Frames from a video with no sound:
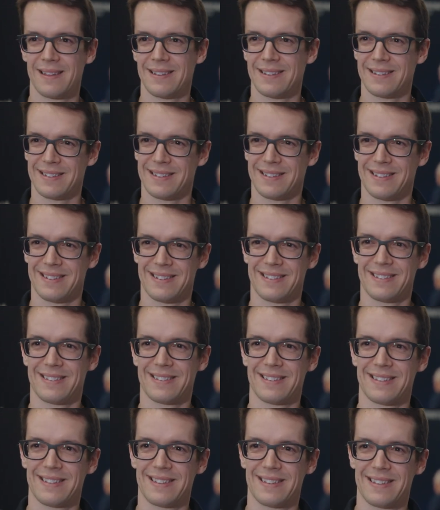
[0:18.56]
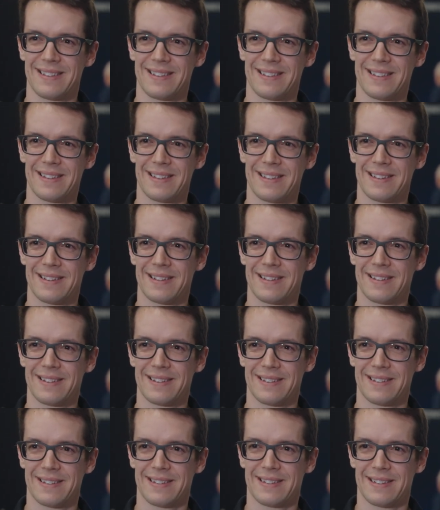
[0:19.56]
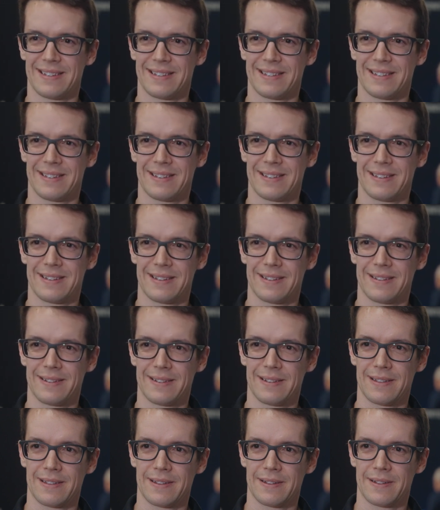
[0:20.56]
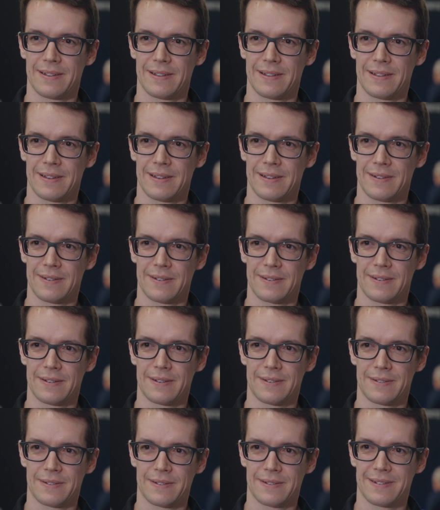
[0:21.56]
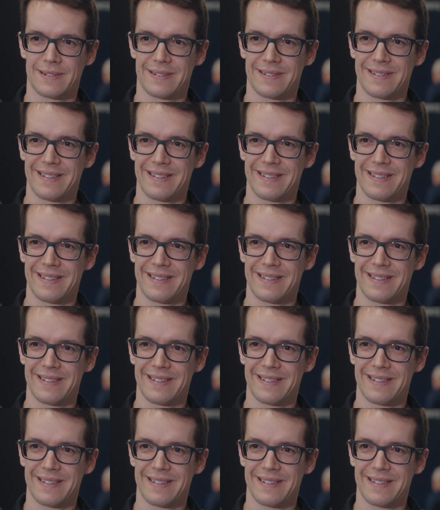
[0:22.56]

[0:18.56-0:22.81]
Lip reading: The person shown says nothing.